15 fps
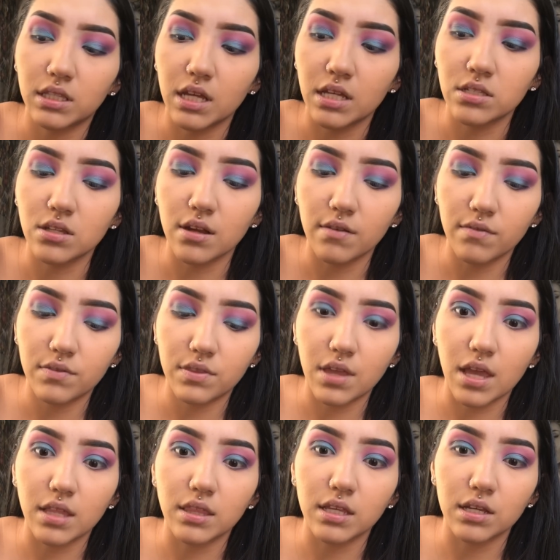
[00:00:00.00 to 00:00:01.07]
the ends off
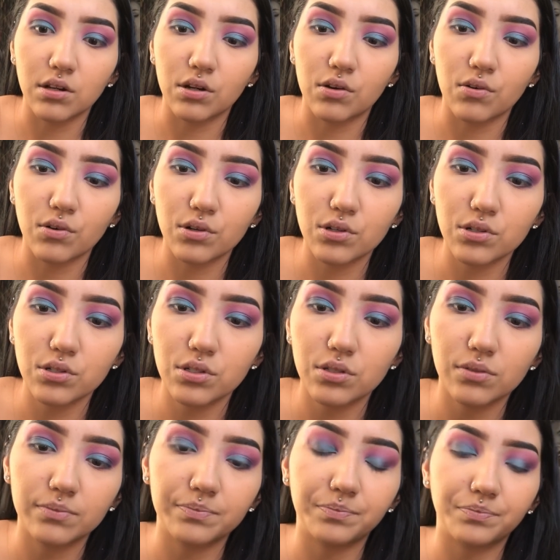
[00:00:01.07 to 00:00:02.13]
than the inner corners.
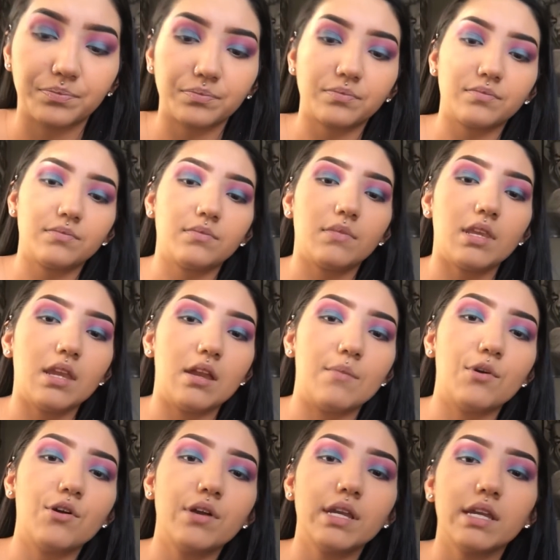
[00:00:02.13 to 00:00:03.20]
I'm
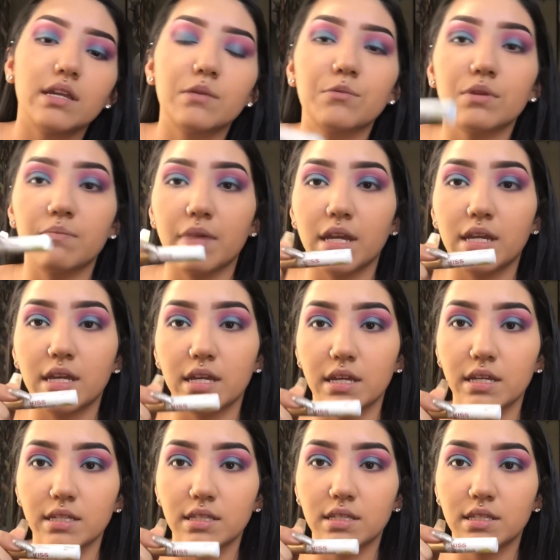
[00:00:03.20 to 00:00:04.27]
going in with my
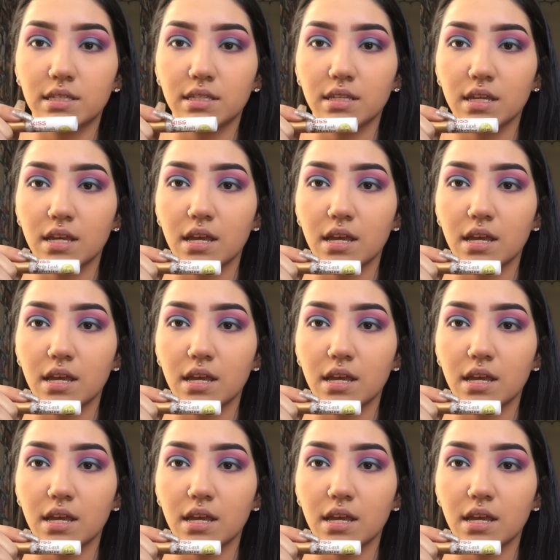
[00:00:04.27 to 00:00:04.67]
Kiss